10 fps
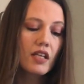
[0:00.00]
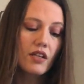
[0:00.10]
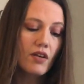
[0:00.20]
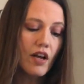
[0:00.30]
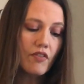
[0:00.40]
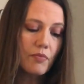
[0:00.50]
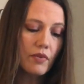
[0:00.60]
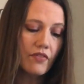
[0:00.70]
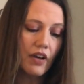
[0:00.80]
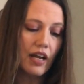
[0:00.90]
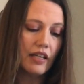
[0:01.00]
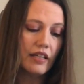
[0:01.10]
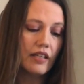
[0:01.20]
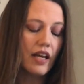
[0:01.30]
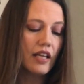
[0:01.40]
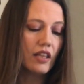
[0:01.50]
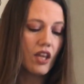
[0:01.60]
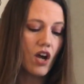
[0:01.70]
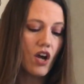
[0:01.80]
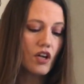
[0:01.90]
you have provided a
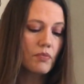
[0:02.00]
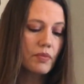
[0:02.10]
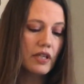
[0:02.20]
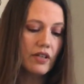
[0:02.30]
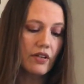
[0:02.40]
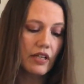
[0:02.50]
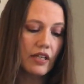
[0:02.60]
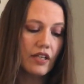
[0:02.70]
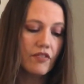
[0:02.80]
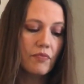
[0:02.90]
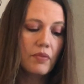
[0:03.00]
long period of